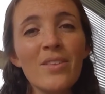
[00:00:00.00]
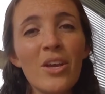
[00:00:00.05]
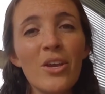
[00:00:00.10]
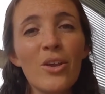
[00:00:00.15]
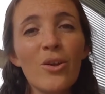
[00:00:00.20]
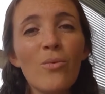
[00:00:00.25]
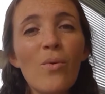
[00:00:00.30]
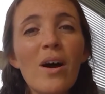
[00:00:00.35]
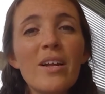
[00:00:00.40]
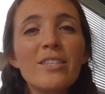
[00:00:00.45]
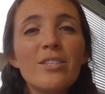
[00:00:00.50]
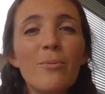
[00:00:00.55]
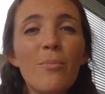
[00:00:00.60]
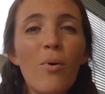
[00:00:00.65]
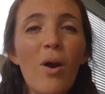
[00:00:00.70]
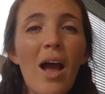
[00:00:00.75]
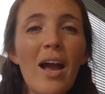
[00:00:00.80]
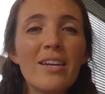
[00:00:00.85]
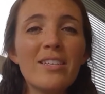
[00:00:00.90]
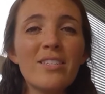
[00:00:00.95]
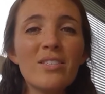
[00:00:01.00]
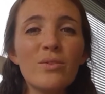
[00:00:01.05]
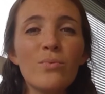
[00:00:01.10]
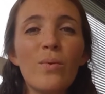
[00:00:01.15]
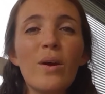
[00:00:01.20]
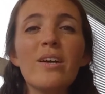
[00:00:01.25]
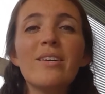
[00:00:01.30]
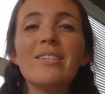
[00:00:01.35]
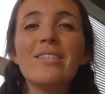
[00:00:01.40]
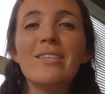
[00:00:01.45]
You'll want to practice
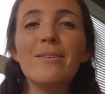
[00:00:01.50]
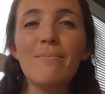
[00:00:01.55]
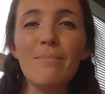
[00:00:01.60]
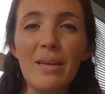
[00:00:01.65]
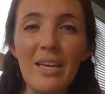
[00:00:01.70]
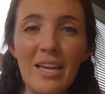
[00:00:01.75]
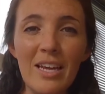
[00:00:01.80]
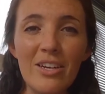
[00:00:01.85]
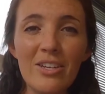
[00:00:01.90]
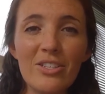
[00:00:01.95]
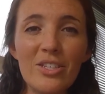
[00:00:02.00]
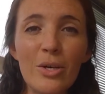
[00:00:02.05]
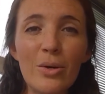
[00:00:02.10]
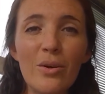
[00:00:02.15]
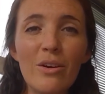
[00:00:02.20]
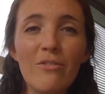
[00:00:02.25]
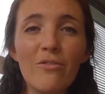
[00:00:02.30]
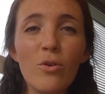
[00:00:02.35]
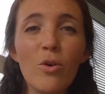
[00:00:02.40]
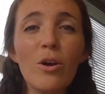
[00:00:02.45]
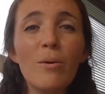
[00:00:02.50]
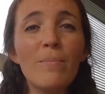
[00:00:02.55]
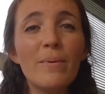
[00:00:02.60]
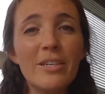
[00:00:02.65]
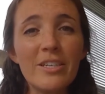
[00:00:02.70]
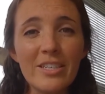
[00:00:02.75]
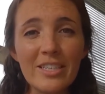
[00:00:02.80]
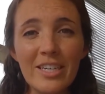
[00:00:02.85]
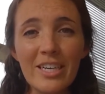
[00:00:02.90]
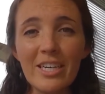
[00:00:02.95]
where to meet. So if your
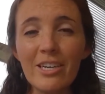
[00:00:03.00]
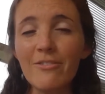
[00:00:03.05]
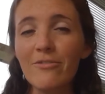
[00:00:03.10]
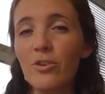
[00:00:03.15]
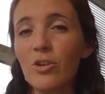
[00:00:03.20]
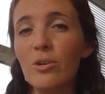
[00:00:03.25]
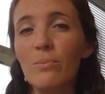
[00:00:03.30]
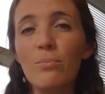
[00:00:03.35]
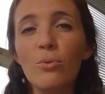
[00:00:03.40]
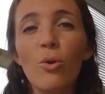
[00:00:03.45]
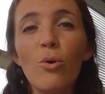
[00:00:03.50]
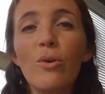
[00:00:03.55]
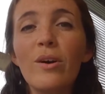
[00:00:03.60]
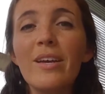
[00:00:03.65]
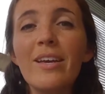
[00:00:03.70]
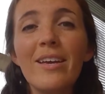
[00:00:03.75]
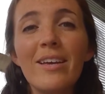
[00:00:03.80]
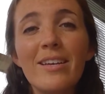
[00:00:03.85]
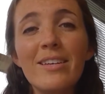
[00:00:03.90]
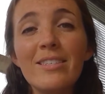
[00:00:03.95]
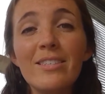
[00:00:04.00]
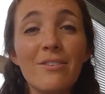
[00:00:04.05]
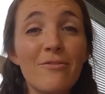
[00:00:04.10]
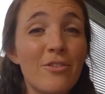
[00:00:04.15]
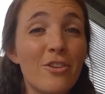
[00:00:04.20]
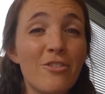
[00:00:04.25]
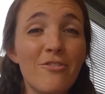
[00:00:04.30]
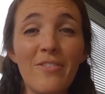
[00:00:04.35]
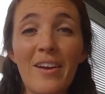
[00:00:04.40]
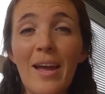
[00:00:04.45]
building, if your employees, if
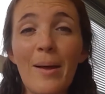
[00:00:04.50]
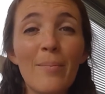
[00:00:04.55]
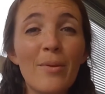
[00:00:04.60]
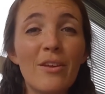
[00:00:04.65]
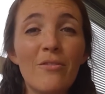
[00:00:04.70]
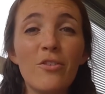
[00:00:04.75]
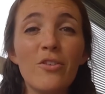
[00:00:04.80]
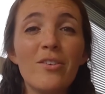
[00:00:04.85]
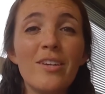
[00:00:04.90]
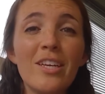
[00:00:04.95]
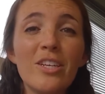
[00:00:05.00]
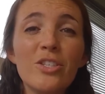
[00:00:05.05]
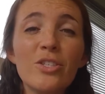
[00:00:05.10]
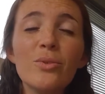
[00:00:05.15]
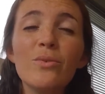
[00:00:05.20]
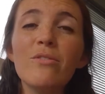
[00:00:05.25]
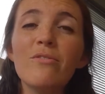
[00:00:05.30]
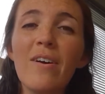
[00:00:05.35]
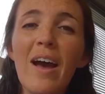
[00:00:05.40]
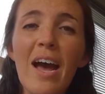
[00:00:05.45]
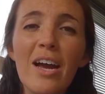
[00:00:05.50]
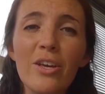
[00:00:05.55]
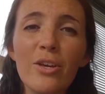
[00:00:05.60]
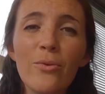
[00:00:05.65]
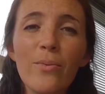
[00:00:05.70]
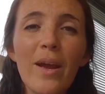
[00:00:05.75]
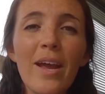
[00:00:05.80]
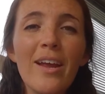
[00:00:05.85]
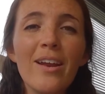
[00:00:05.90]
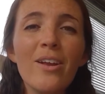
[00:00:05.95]
your family, if you need to
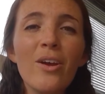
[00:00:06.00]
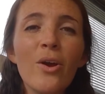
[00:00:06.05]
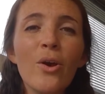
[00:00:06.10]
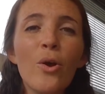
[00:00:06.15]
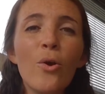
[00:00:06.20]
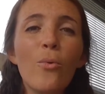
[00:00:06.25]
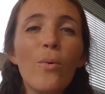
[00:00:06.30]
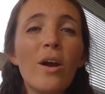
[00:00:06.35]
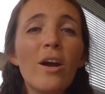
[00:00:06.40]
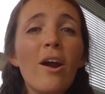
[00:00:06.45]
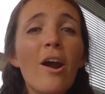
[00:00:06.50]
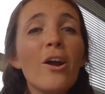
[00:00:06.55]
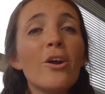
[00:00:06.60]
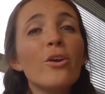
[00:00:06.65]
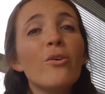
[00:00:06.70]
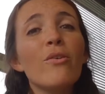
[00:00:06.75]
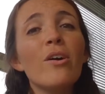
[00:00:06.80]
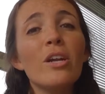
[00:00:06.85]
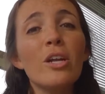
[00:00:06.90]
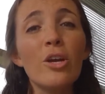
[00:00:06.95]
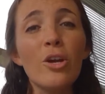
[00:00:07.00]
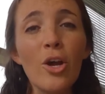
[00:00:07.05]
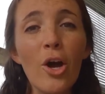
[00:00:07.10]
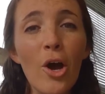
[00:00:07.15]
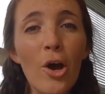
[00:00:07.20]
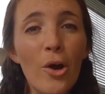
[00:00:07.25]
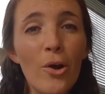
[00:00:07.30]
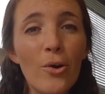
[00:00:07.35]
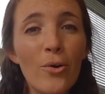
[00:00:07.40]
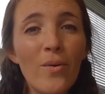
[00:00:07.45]
evacuate, where are you going to
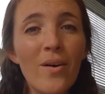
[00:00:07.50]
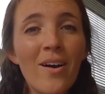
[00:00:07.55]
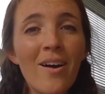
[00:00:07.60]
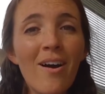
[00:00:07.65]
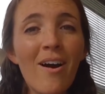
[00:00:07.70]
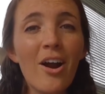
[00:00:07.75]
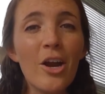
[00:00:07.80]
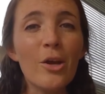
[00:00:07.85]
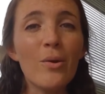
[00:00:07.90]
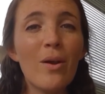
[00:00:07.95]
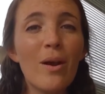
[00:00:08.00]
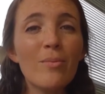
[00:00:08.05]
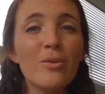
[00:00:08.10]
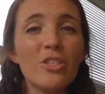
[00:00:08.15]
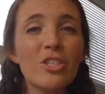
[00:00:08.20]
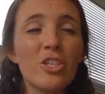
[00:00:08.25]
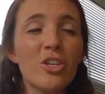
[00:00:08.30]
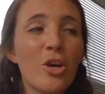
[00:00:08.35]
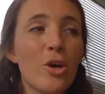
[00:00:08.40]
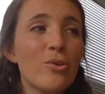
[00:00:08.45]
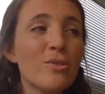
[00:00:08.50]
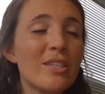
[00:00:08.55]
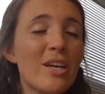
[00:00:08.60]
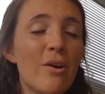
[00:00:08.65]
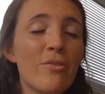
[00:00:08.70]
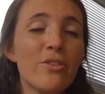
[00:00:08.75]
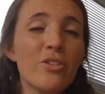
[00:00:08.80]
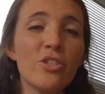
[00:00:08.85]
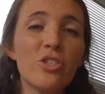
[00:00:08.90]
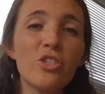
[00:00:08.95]
go? Are you able to go
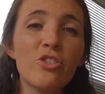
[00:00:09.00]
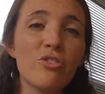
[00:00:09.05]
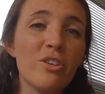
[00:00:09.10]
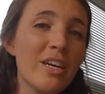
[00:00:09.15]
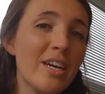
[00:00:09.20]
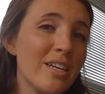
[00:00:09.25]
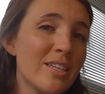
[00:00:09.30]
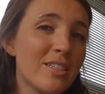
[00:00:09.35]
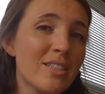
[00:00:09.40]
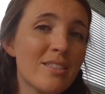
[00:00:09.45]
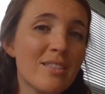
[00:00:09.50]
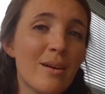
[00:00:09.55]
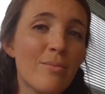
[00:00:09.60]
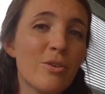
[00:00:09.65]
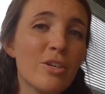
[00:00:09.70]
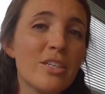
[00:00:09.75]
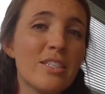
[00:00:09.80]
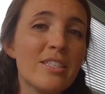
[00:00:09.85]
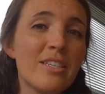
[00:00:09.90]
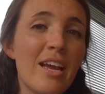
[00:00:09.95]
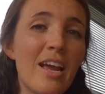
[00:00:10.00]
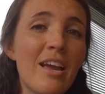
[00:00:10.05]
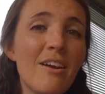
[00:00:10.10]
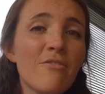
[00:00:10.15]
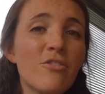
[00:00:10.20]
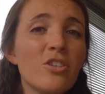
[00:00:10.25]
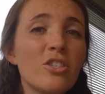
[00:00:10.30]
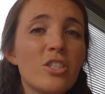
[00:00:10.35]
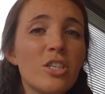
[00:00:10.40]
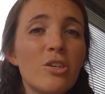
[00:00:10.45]
down the street to somewhere safe,
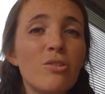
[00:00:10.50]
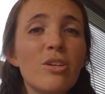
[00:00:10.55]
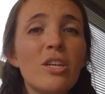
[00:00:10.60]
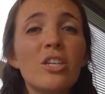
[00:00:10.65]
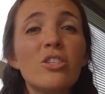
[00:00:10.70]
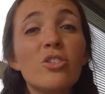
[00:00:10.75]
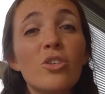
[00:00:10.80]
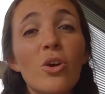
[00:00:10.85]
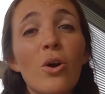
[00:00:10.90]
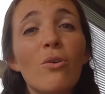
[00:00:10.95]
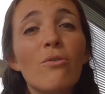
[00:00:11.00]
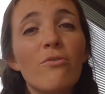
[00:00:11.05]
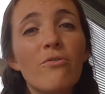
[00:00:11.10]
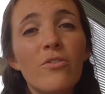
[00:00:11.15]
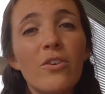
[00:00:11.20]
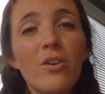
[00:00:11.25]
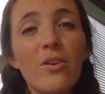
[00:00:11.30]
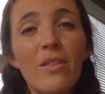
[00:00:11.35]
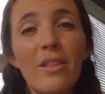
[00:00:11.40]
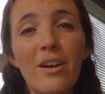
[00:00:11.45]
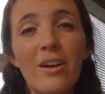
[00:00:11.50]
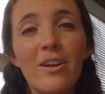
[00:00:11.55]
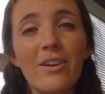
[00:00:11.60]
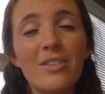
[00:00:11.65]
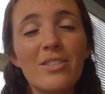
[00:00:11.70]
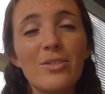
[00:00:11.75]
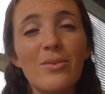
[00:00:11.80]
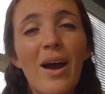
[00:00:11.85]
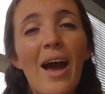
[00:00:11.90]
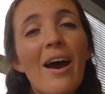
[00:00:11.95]
or do you need to go further?
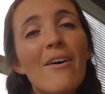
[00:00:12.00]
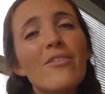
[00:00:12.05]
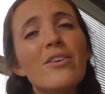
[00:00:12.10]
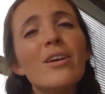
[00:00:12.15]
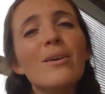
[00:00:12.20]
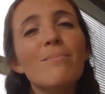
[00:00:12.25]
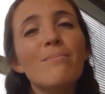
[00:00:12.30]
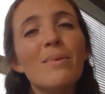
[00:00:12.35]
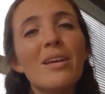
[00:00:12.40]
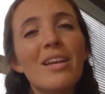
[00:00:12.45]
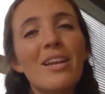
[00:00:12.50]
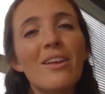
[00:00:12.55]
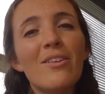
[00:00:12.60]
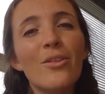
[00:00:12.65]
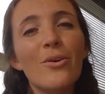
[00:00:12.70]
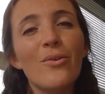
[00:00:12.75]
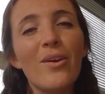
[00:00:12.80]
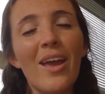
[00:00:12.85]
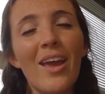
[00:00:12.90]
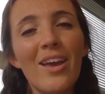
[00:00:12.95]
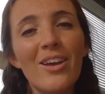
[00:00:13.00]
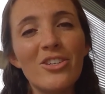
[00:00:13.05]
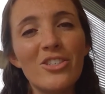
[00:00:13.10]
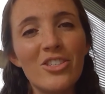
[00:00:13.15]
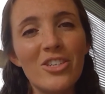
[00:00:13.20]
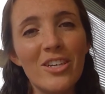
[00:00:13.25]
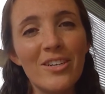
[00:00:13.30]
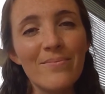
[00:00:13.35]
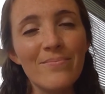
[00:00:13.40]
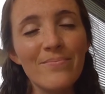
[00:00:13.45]
So having a meeting
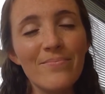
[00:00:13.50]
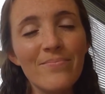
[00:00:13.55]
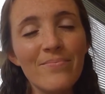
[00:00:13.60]
location.